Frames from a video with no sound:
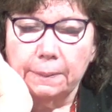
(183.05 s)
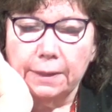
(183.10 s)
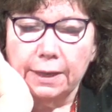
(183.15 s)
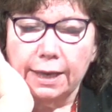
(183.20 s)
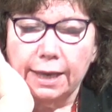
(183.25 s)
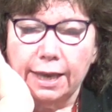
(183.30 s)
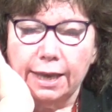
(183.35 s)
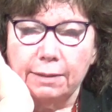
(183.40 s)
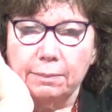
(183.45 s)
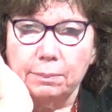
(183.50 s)

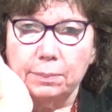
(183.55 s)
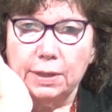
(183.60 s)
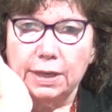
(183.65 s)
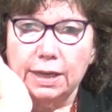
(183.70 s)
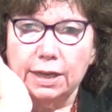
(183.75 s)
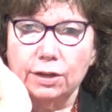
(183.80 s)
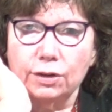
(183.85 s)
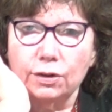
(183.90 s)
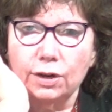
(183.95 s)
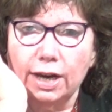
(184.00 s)
And
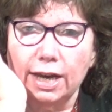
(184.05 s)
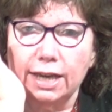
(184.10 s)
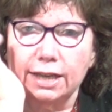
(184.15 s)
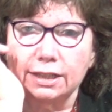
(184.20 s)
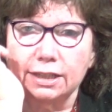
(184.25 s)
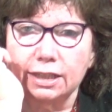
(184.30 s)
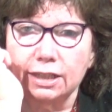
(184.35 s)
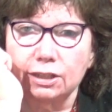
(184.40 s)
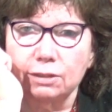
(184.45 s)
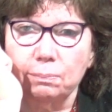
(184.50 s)
Peter has
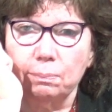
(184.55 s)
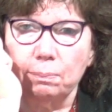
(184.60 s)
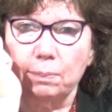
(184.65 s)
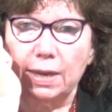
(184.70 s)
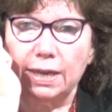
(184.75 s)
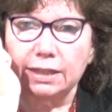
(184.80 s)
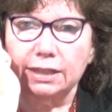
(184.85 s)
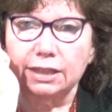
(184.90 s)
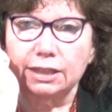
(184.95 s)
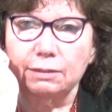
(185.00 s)
his
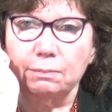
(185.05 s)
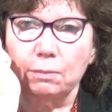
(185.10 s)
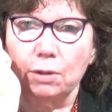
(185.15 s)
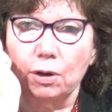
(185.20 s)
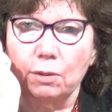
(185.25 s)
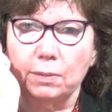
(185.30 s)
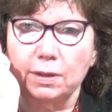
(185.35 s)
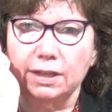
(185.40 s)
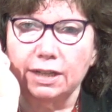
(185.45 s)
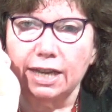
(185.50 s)
best
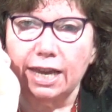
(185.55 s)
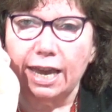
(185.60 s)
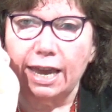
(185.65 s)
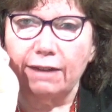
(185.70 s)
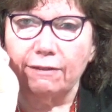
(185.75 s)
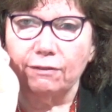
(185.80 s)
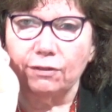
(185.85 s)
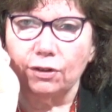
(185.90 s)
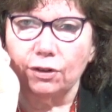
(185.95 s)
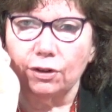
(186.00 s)
moment
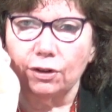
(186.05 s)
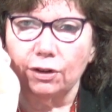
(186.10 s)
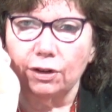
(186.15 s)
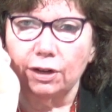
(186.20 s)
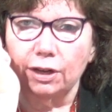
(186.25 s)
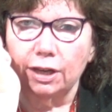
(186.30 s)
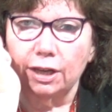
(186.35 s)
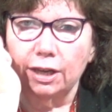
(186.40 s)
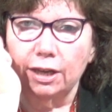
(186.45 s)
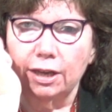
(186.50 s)
ever.
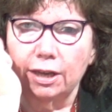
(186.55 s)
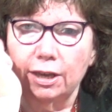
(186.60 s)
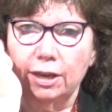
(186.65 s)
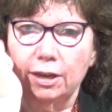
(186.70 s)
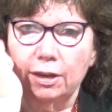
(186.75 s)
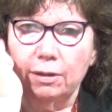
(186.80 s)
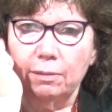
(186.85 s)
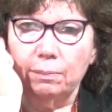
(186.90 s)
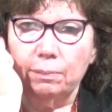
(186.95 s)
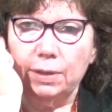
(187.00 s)

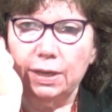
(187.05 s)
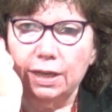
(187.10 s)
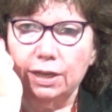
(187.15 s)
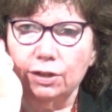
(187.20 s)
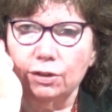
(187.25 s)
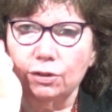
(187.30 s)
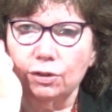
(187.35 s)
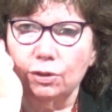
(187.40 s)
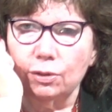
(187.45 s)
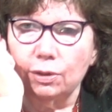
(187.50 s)

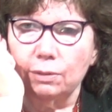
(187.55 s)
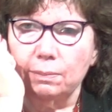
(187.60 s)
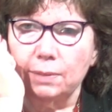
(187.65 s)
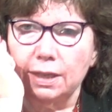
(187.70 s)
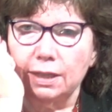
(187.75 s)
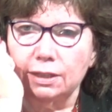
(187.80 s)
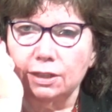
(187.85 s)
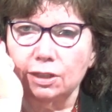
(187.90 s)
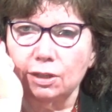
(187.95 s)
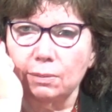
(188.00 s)
Peter, who had
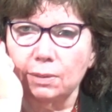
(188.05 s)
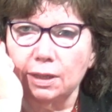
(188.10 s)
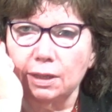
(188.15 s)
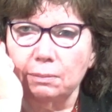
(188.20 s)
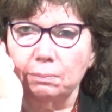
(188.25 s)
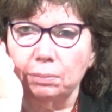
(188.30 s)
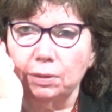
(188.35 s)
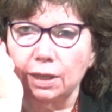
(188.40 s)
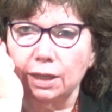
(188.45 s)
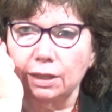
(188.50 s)
made so many
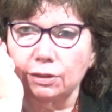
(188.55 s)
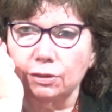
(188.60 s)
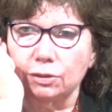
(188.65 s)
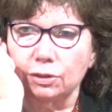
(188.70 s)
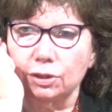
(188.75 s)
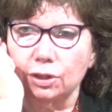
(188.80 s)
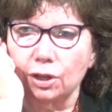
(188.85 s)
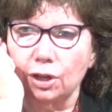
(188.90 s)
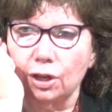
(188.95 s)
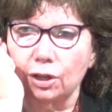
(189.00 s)
blunders
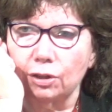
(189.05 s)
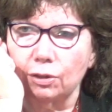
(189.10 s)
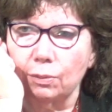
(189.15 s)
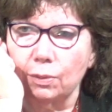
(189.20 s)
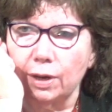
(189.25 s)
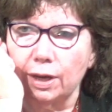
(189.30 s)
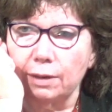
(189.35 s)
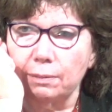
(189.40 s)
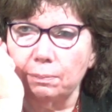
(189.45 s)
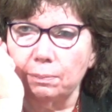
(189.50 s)
along the
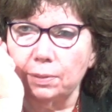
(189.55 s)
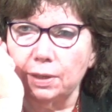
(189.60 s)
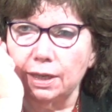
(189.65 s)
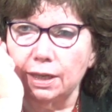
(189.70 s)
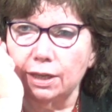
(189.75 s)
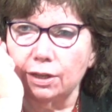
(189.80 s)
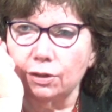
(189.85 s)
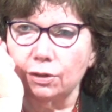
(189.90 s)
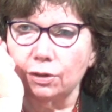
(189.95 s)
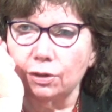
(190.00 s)
way,
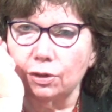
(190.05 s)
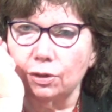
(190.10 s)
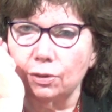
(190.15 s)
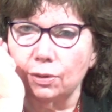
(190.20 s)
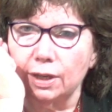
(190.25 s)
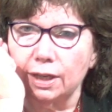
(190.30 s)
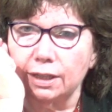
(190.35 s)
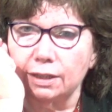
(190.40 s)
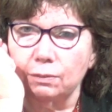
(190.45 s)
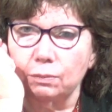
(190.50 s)
Peter, who
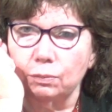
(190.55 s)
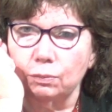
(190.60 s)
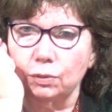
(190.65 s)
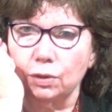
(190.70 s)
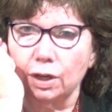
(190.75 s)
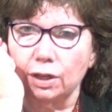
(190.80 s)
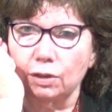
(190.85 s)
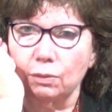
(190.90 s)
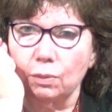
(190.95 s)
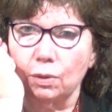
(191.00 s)
had
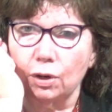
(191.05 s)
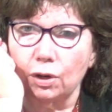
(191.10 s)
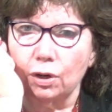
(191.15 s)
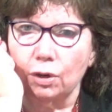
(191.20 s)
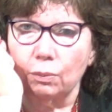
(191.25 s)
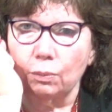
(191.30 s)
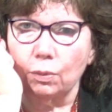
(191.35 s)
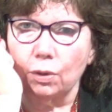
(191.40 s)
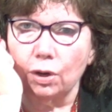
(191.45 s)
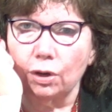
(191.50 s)
tried to walk
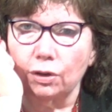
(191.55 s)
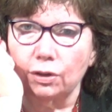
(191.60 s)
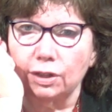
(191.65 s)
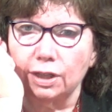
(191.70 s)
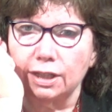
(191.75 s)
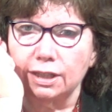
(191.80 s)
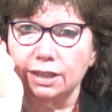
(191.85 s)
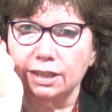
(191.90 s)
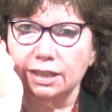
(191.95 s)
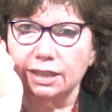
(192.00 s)
on water and
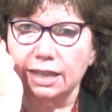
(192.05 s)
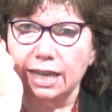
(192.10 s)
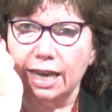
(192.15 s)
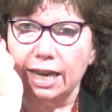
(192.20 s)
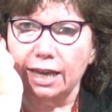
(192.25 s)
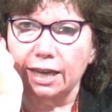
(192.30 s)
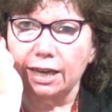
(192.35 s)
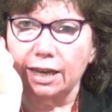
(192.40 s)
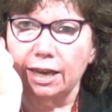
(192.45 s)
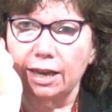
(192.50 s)
then
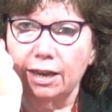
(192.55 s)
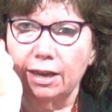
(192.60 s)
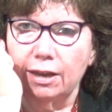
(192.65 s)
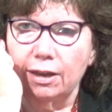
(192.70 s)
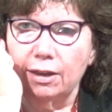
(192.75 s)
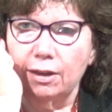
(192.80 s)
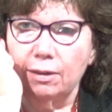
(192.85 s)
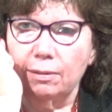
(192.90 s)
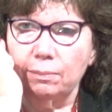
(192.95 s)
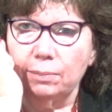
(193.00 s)
sank,
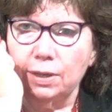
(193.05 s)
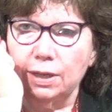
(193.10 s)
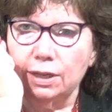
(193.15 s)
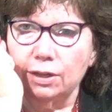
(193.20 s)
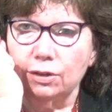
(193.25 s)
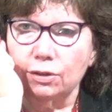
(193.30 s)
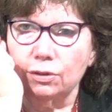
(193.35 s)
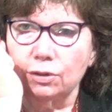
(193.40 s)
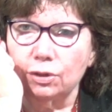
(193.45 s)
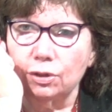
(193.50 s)

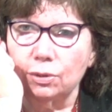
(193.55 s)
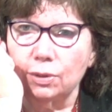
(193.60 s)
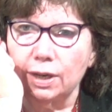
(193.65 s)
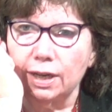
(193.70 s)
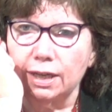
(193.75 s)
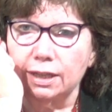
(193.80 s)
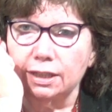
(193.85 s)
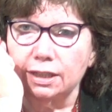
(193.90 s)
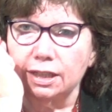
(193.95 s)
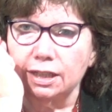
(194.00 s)
Peter, who
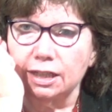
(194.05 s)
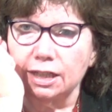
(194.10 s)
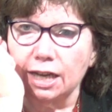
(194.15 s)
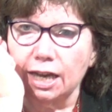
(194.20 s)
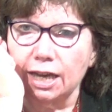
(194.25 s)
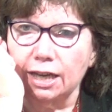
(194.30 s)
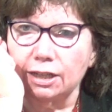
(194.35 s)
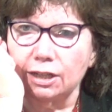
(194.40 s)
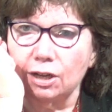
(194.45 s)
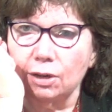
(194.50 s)
had
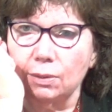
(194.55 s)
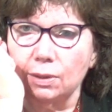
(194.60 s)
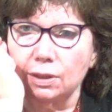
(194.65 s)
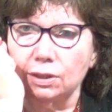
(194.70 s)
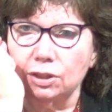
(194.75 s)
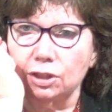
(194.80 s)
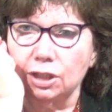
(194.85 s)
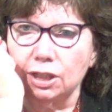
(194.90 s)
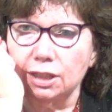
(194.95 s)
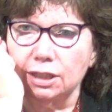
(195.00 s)
denied knowing
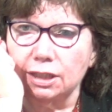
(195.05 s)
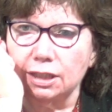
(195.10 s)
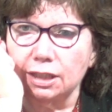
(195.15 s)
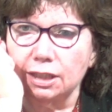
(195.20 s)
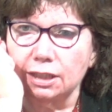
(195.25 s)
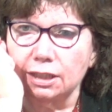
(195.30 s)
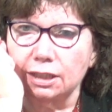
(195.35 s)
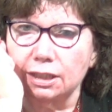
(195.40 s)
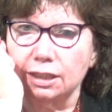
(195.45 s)
Jesus,